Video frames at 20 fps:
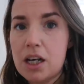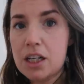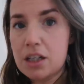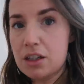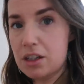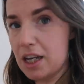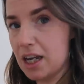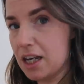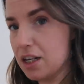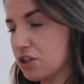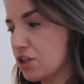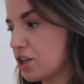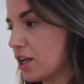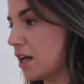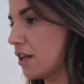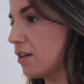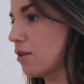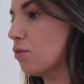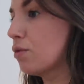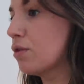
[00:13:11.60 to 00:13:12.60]
I could get a
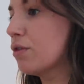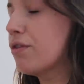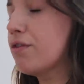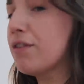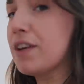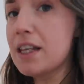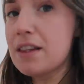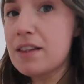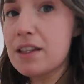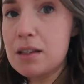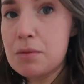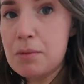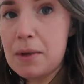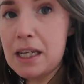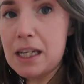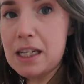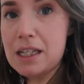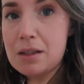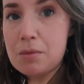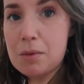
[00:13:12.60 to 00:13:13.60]
chair that would fit the
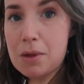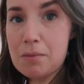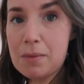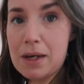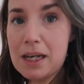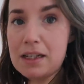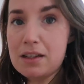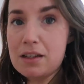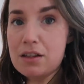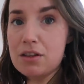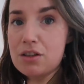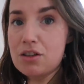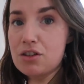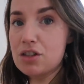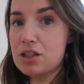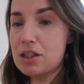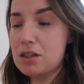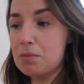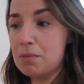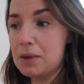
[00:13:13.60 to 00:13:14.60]
space a bit better than
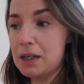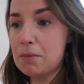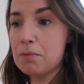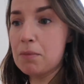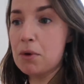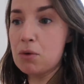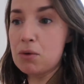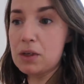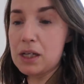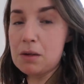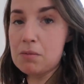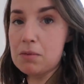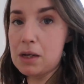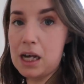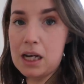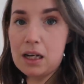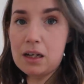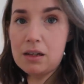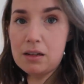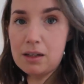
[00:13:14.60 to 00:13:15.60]
just a big bulky
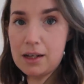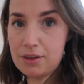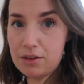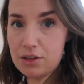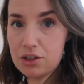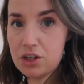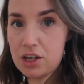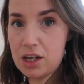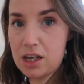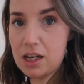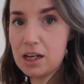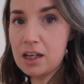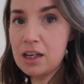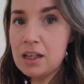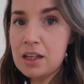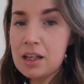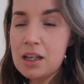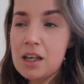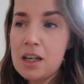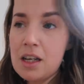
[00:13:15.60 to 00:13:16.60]
black leather
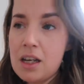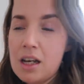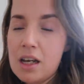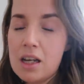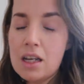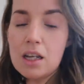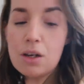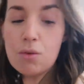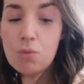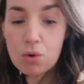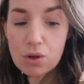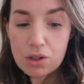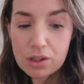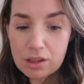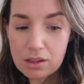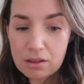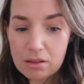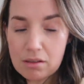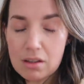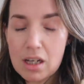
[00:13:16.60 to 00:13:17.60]
chair. It
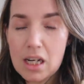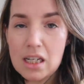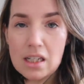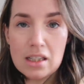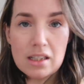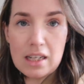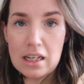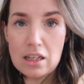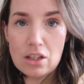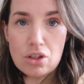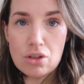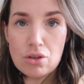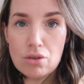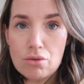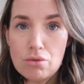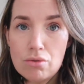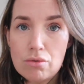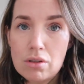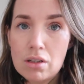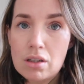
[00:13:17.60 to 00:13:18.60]
wasn't an
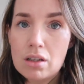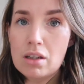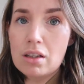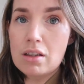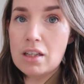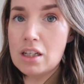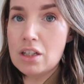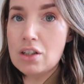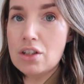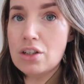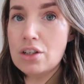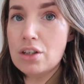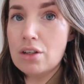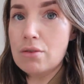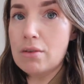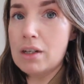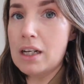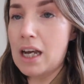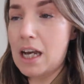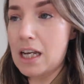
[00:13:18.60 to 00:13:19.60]
essential thing to
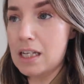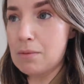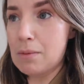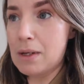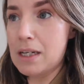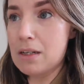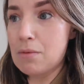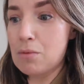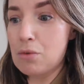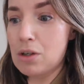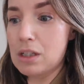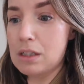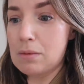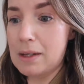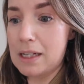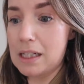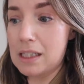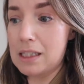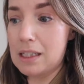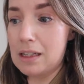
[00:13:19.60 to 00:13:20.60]
do and it has made it more
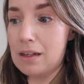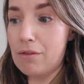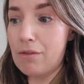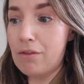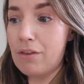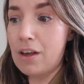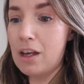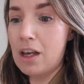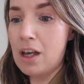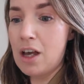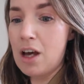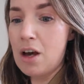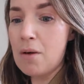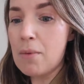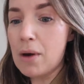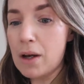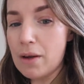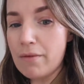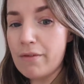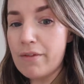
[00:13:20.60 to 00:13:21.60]
expensive,
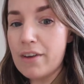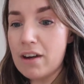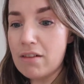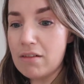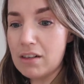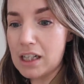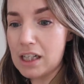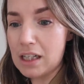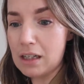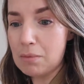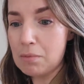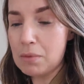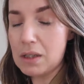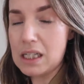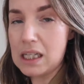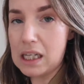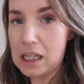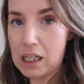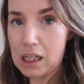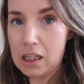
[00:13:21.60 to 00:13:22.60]
but I'm very
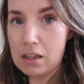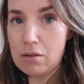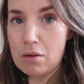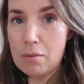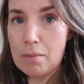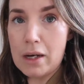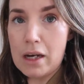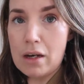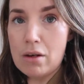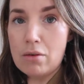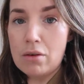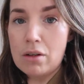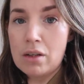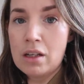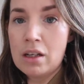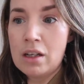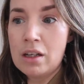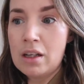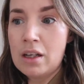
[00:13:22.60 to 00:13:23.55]
particular about,